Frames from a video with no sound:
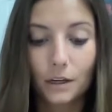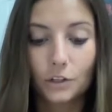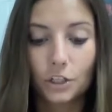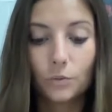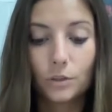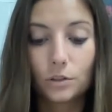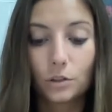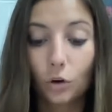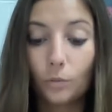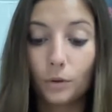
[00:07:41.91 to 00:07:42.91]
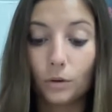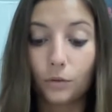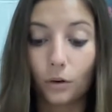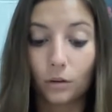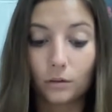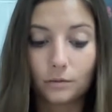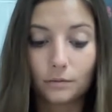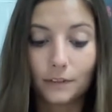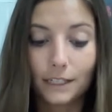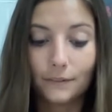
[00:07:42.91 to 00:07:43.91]
She was so beautiful,
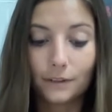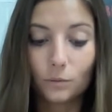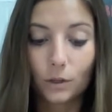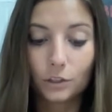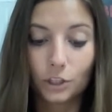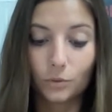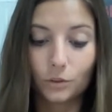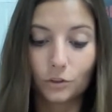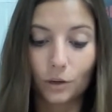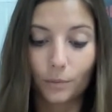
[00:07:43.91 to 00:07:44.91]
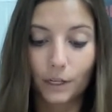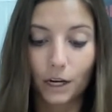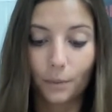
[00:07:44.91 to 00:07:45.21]
even when she was jumping